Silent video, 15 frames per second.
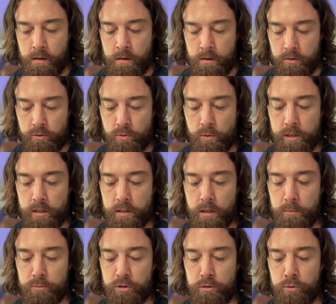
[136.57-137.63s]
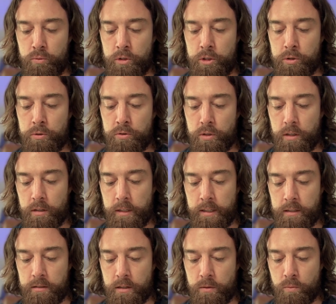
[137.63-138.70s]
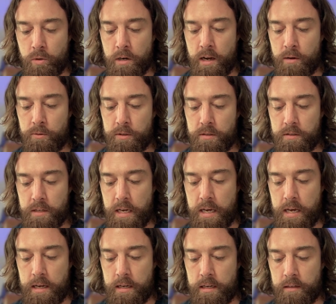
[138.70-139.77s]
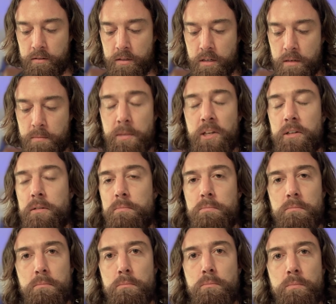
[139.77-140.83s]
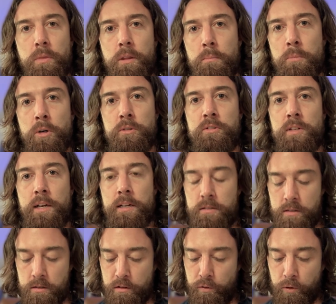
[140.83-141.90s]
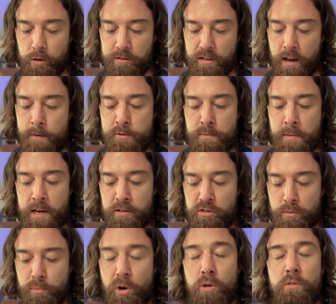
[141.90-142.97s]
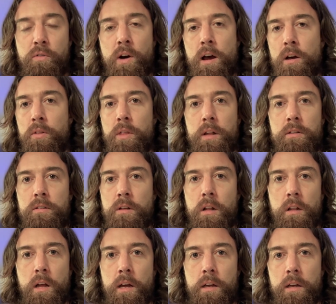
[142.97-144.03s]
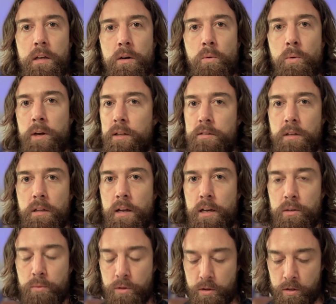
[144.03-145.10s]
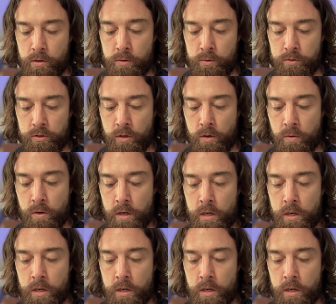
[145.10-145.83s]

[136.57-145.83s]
So when it comes to using LinkedIn, what I would say is going to make the most sense is first optimize your profile that's aligned in a way that's aligned with you. So